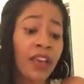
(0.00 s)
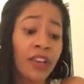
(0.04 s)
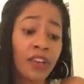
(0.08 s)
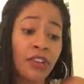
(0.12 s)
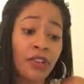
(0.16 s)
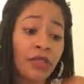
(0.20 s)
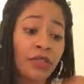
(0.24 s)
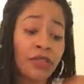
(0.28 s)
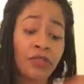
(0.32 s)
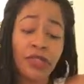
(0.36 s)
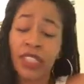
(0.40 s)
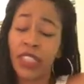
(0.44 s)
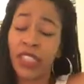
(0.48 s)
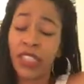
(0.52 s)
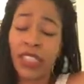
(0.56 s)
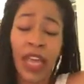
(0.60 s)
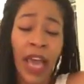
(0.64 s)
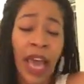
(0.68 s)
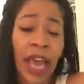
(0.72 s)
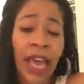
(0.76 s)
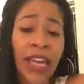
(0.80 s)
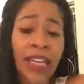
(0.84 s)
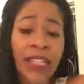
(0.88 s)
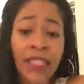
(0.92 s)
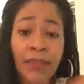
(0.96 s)
You
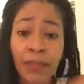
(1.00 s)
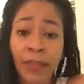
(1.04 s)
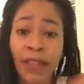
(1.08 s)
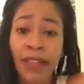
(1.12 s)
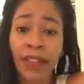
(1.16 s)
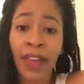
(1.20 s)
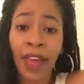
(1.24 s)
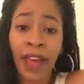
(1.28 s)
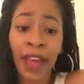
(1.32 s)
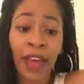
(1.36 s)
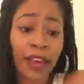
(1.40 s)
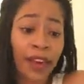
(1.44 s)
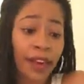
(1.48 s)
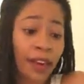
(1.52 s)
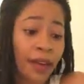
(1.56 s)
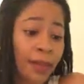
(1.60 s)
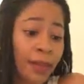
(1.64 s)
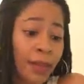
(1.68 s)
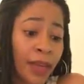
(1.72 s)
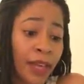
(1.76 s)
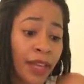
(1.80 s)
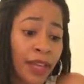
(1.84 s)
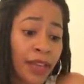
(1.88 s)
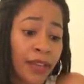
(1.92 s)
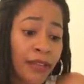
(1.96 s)
ask me that. I
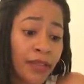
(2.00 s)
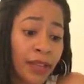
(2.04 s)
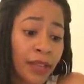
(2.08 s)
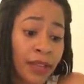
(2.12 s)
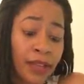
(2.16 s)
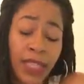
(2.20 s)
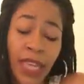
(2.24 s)
mean,